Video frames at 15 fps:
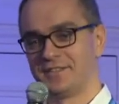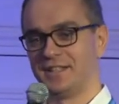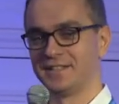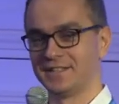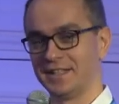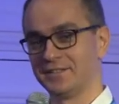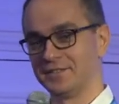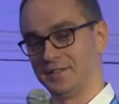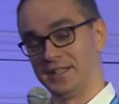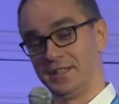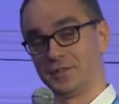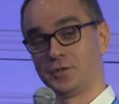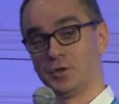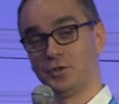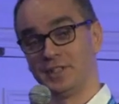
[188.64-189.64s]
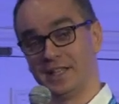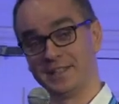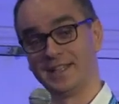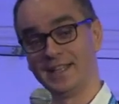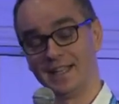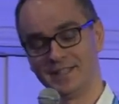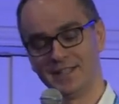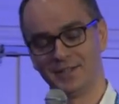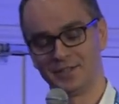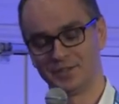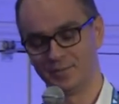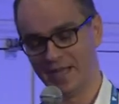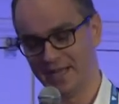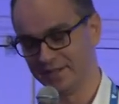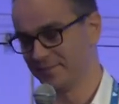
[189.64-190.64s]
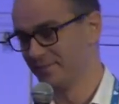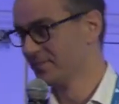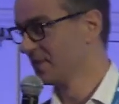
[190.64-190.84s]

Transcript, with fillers: of things that uh, there is good and, and there is bad.